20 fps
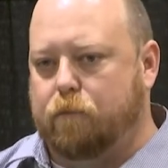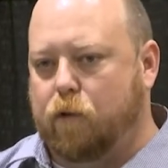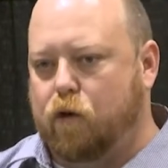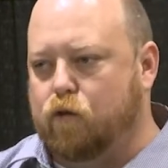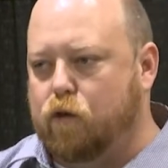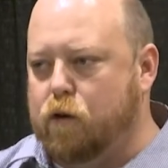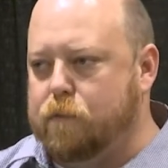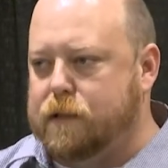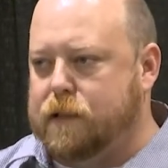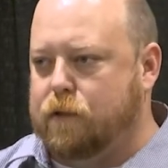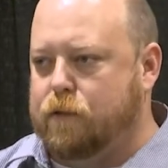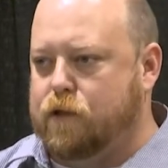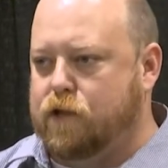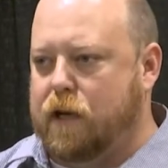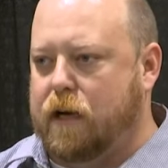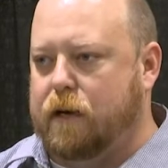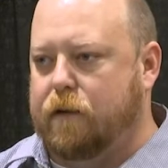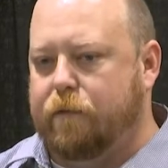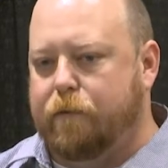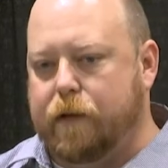groups that were
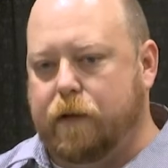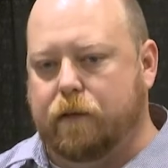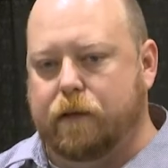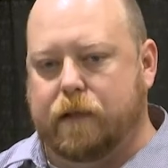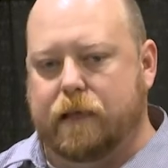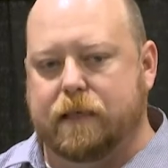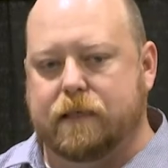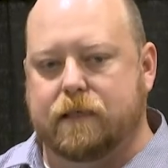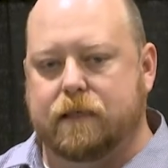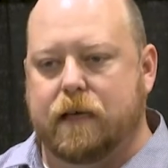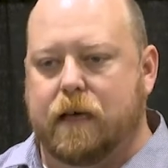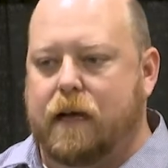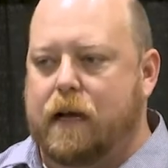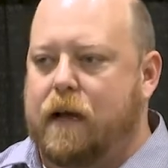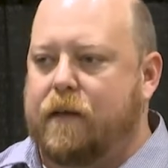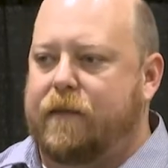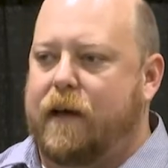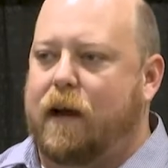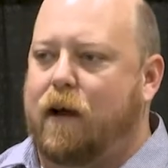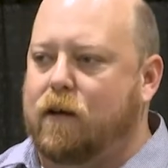trying to field this.
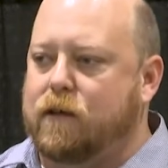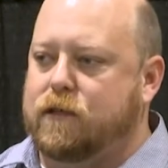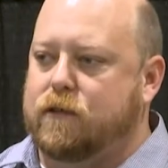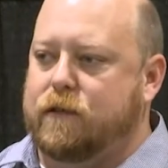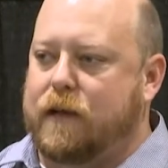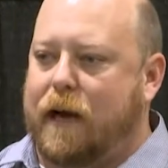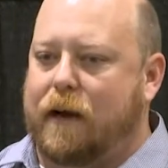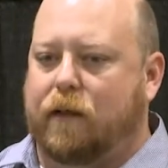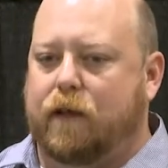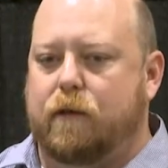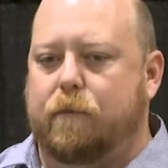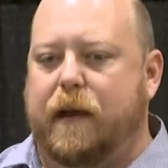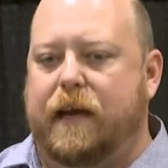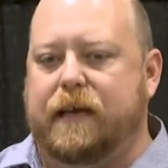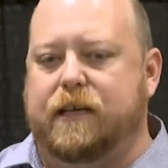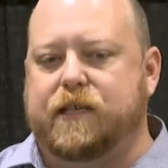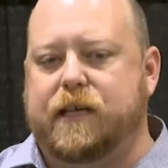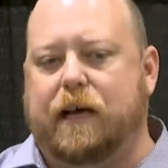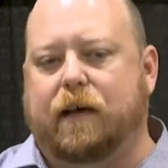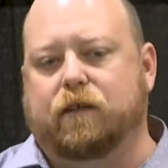That also not only made
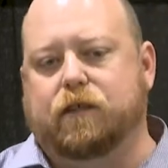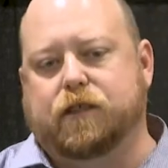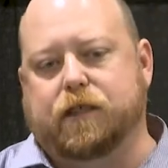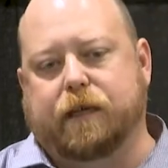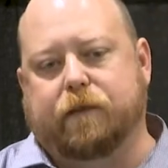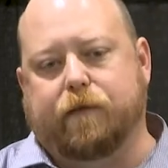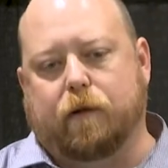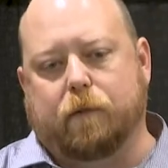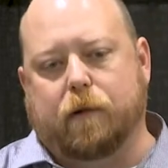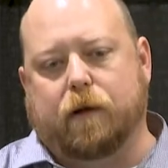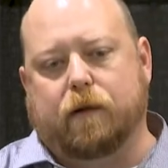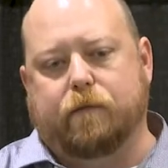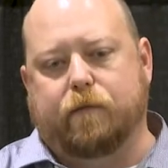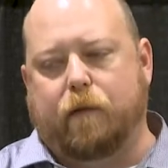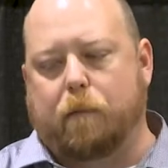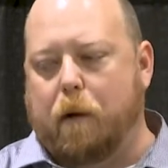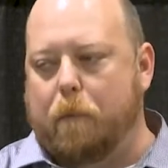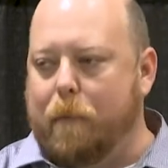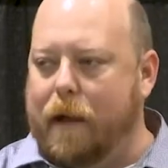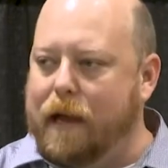it challenging
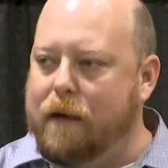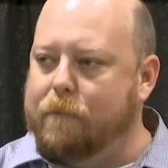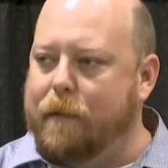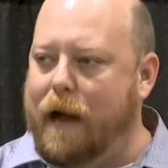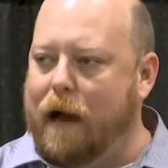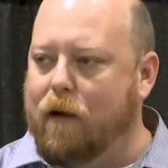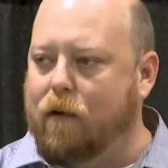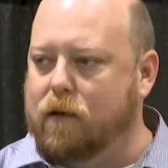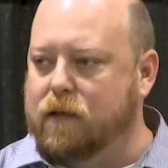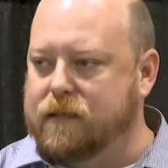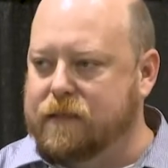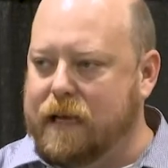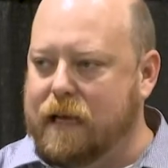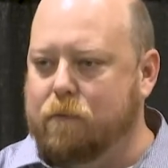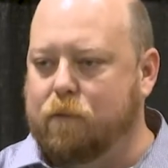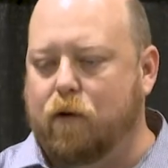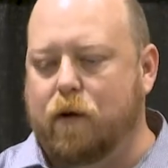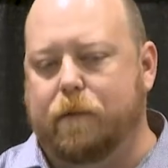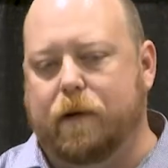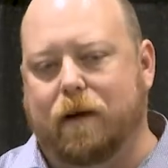from a manpower
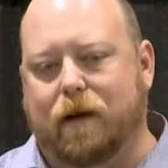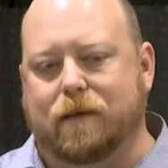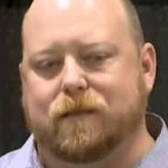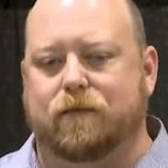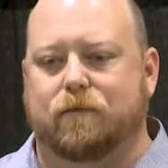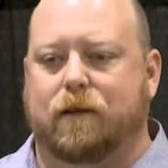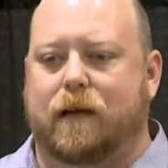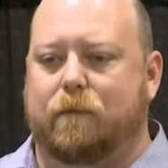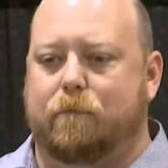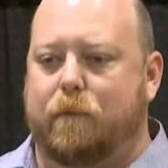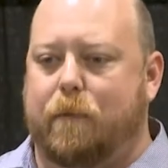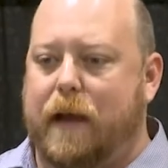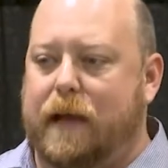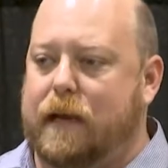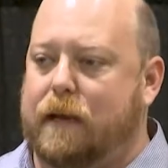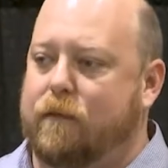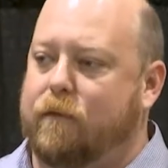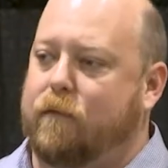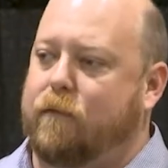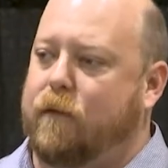standpoint, but it also made
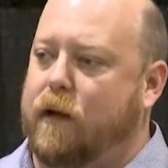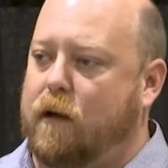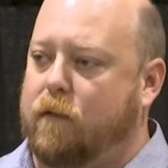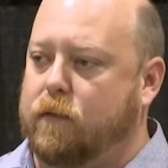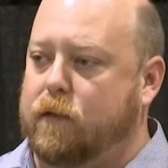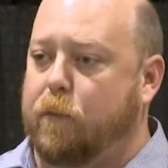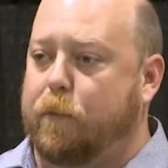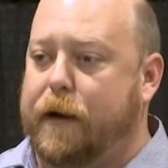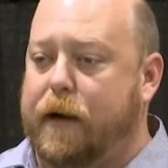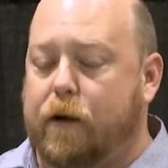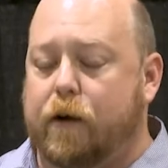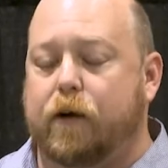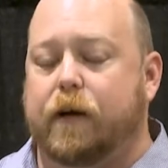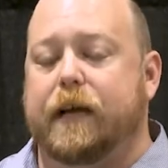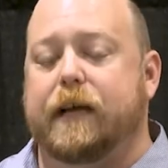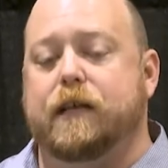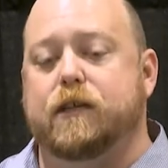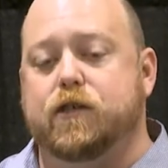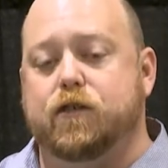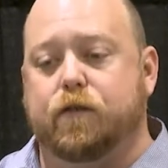it the barrier
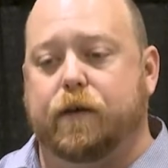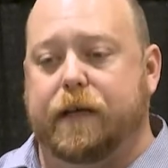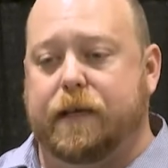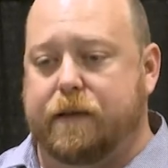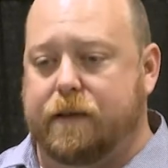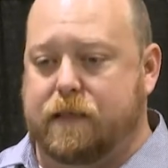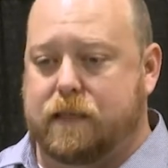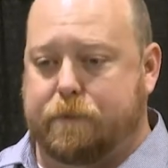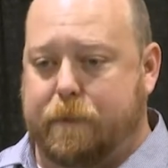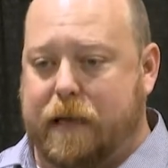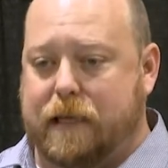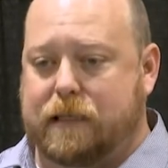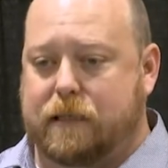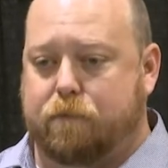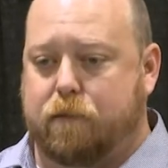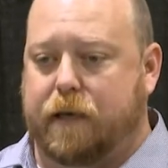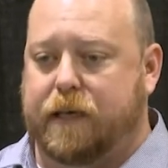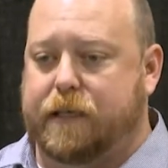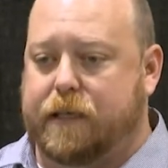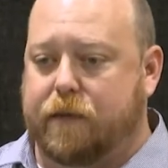entry into the space
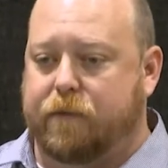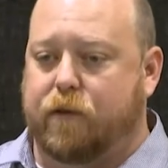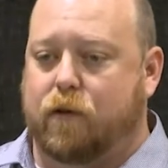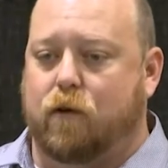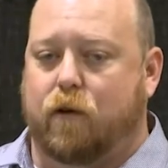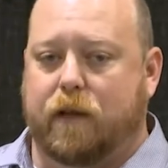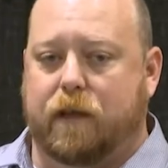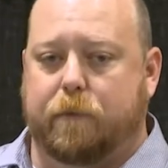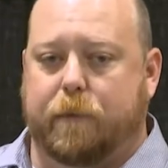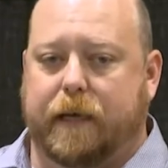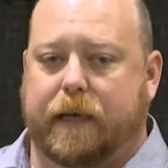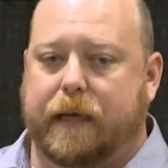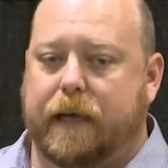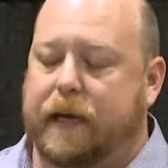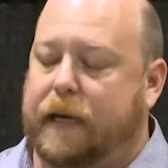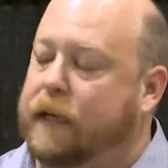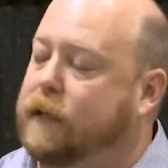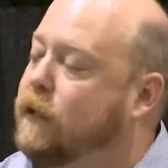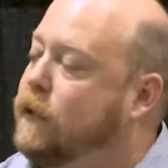pretty difficult at the beginning.